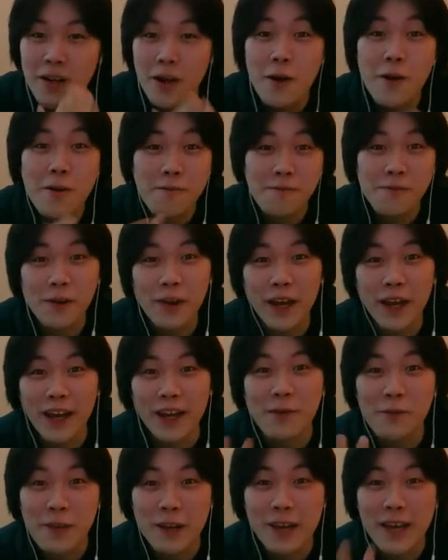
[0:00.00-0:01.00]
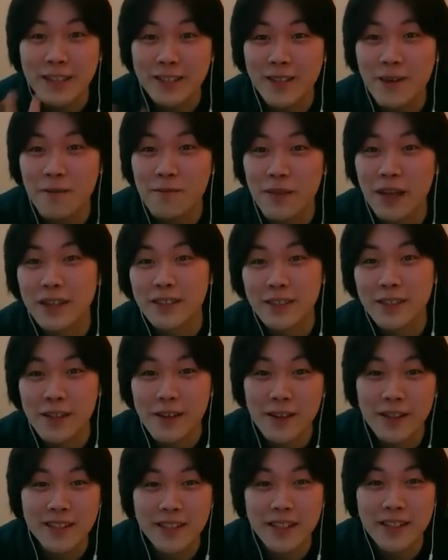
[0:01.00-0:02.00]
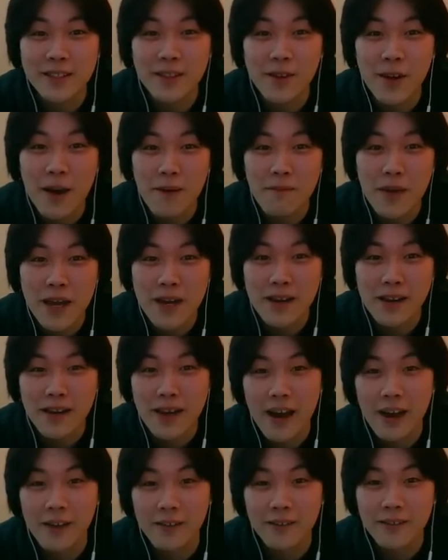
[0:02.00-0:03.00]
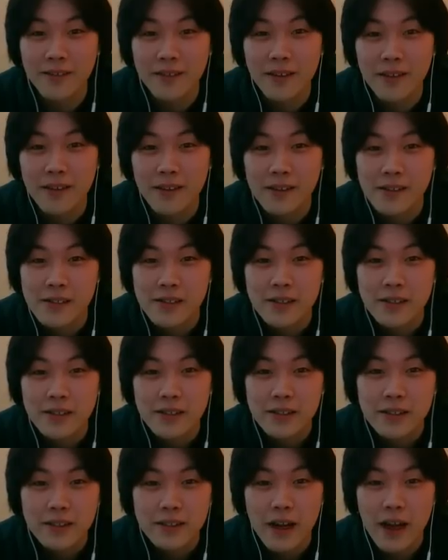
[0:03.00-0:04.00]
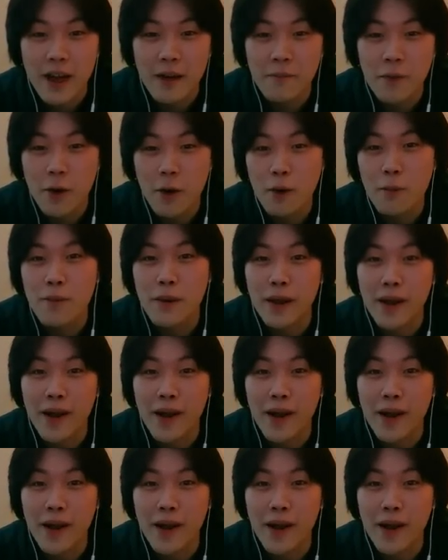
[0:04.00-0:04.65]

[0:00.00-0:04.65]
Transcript: hopefully we get something as good as this on our main account. I'm hoping,